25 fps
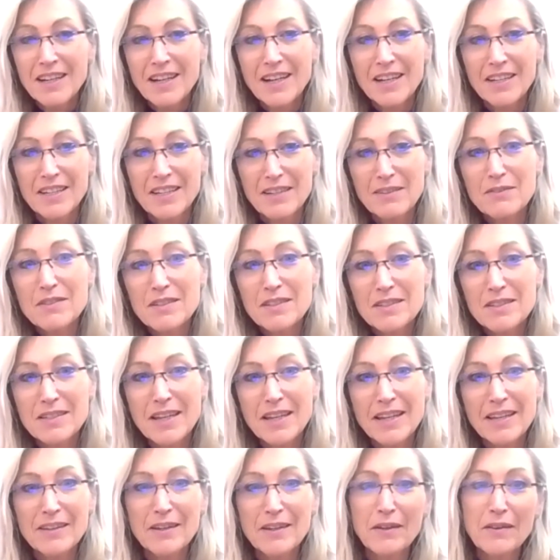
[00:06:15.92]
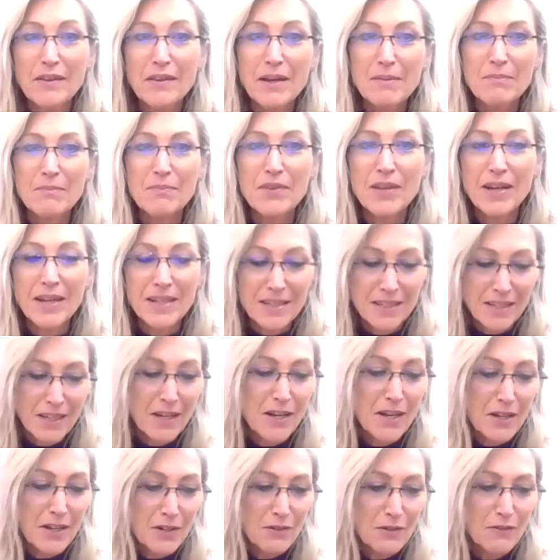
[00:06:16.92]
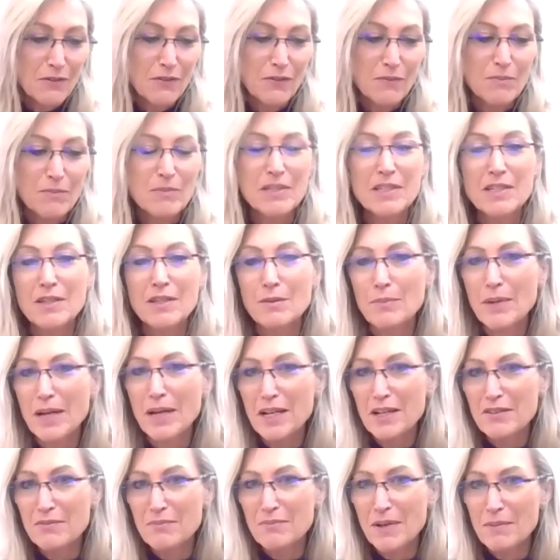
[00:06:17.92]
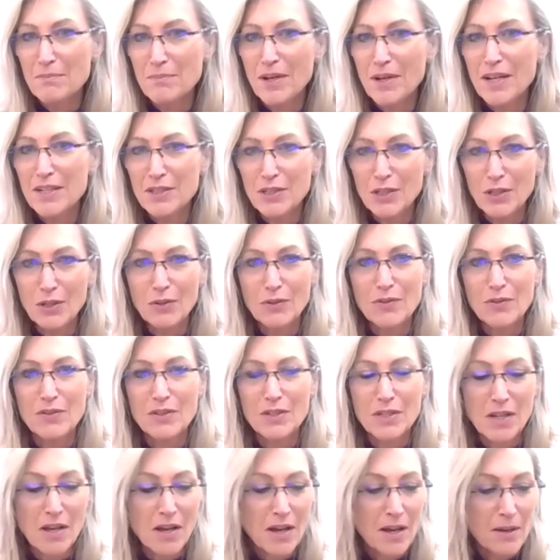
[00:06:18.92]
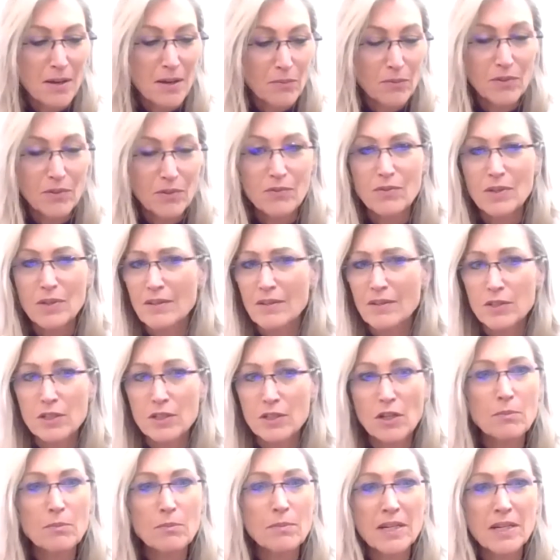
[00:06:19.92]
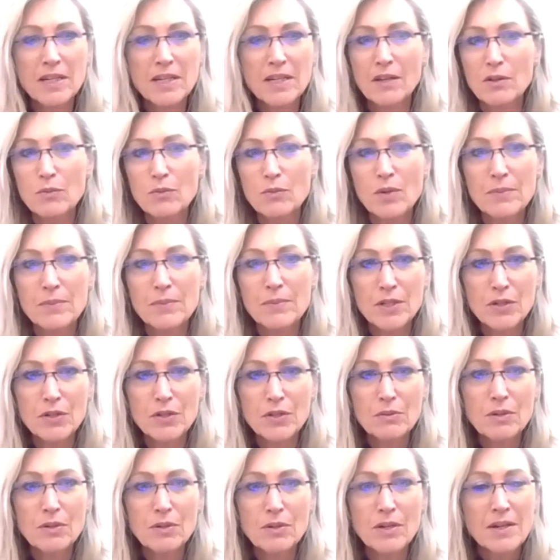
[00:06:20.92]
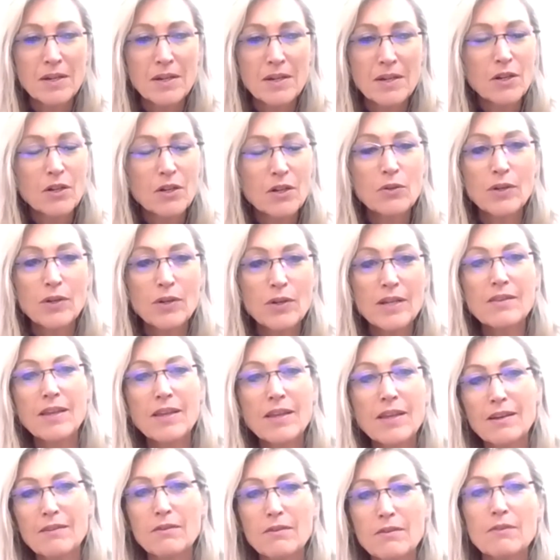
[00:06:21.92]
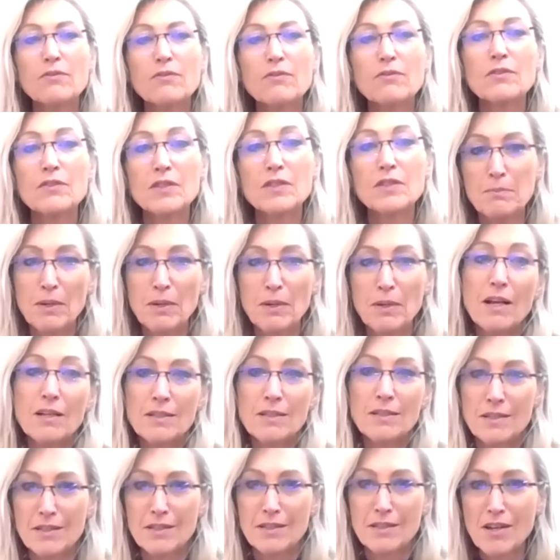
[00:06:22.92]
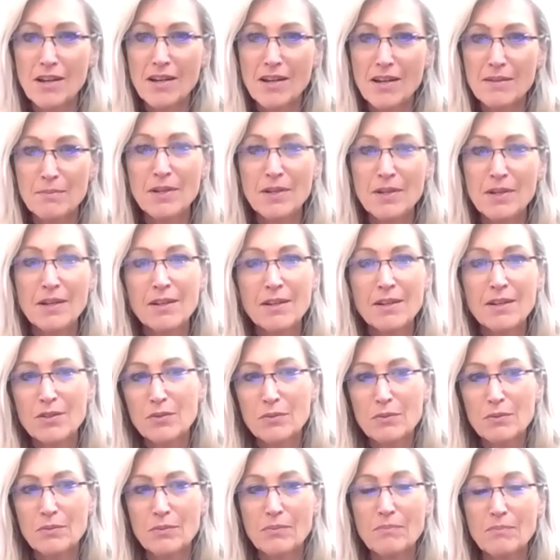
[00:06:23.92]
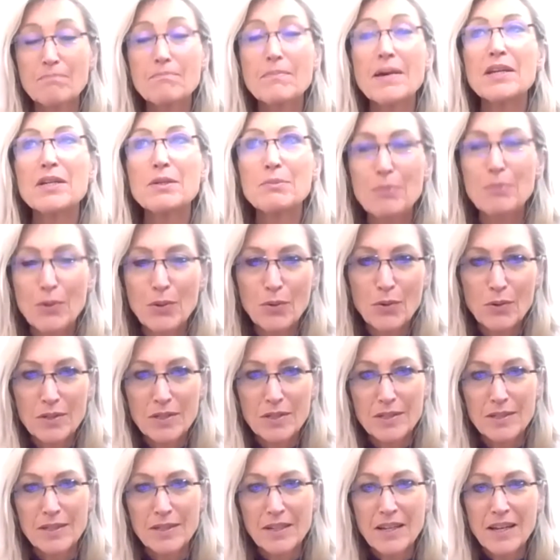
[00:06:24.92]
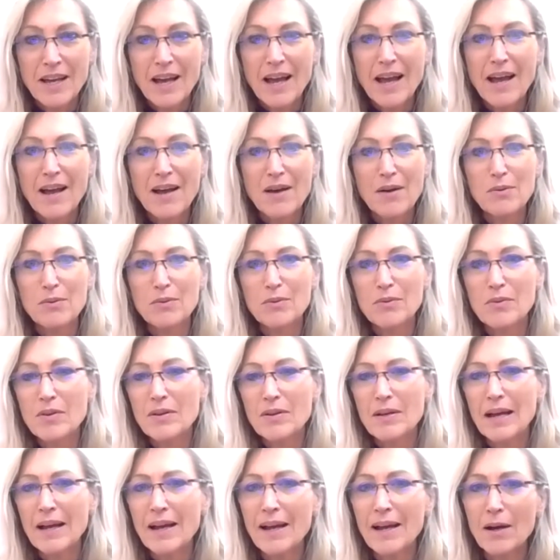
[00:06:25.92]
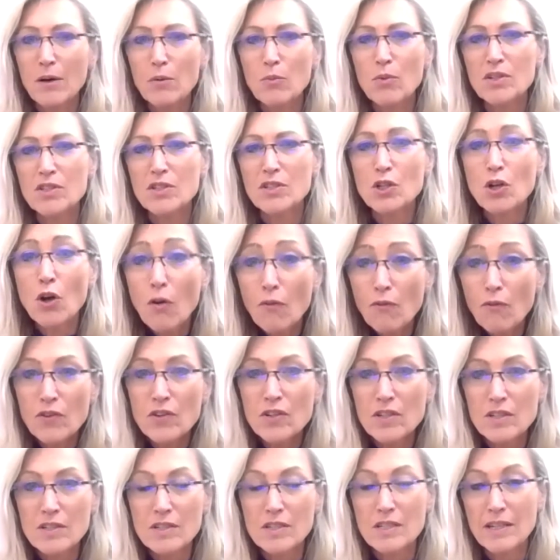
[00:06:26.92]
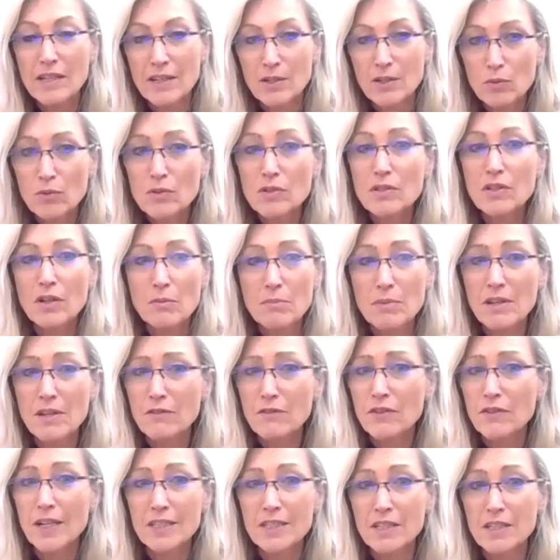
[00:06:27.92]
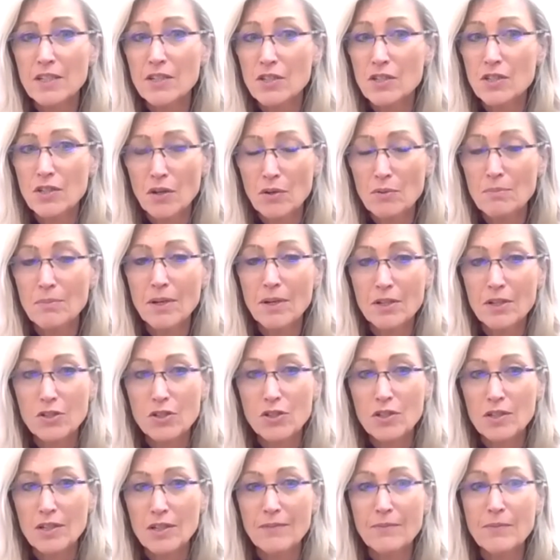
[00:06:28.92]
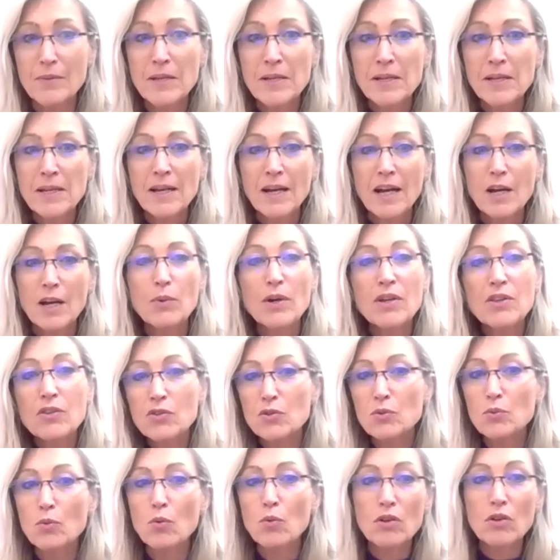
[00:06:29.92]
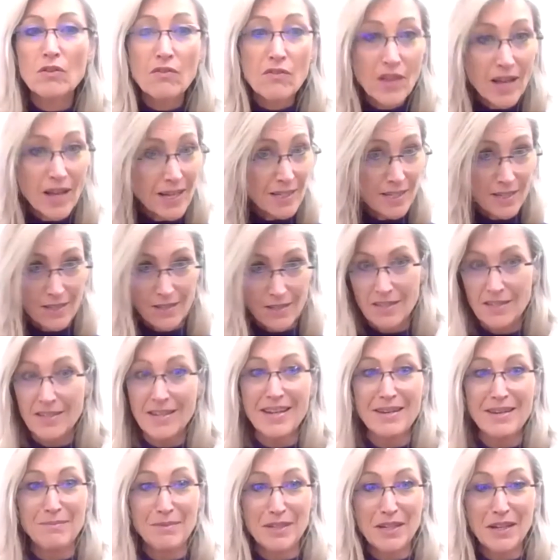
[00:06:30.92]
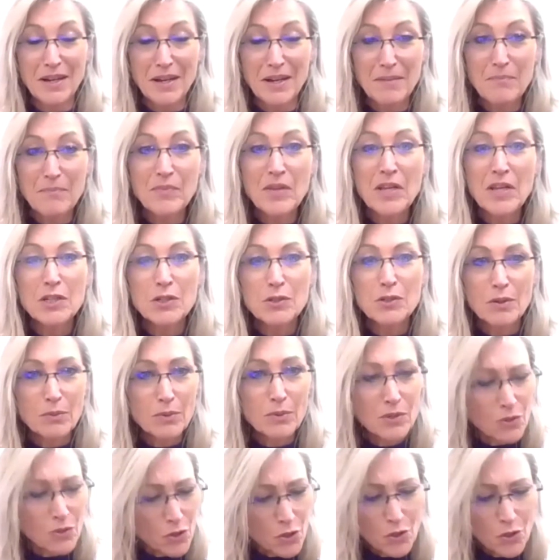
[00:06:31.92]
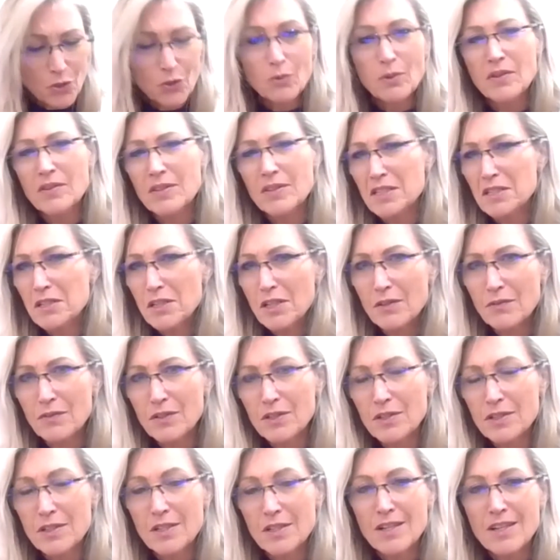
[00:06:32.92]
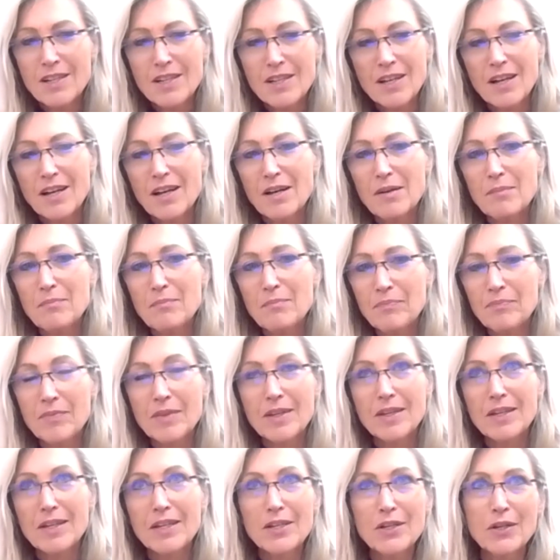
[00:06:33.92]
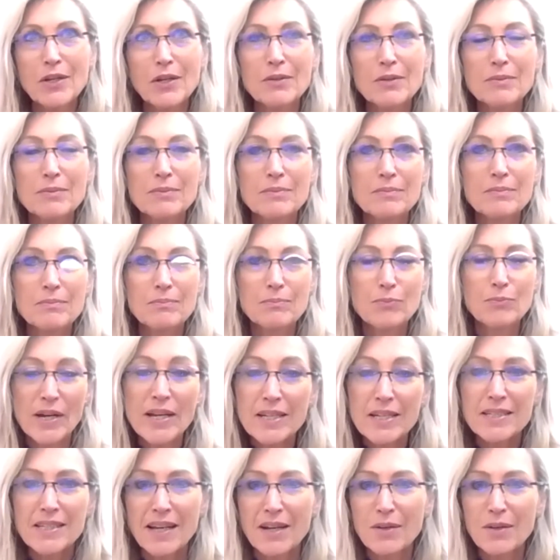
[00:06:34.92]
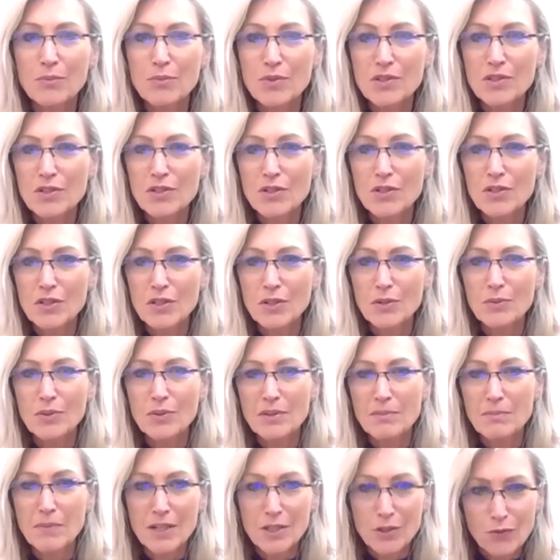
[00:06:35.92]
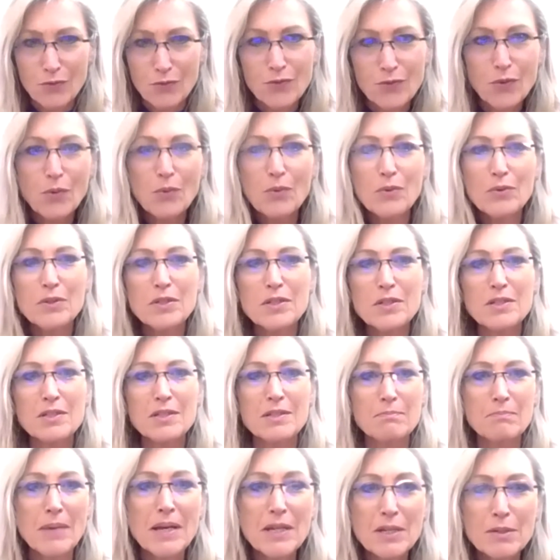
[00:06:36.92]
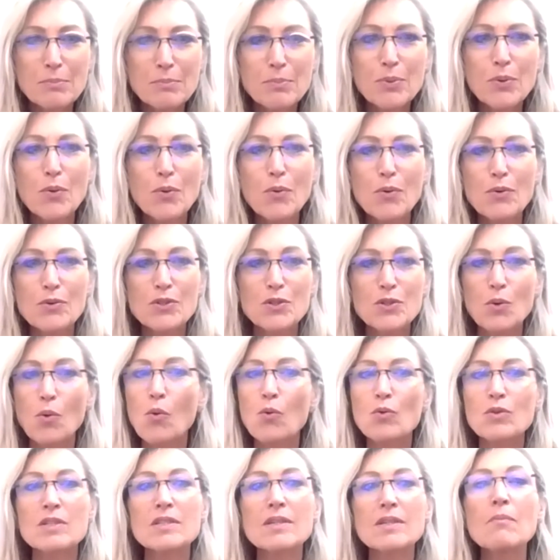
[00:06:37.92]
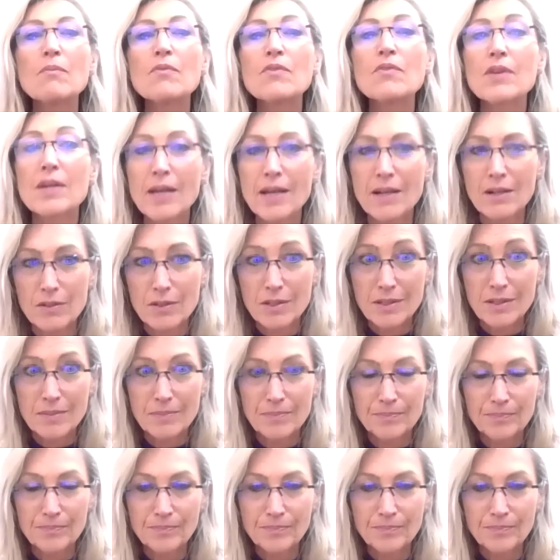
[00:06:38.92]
and i have to say that that, that kind of is at the back of my mind a lot of the time with so many other women who who are in their 50 plus time through menopause how how one's confidence can also be affected so much and i i went through all of that at the same time so i wasn't sure whether this nervous um, you know breakdown was to do with my divorce menopause or something else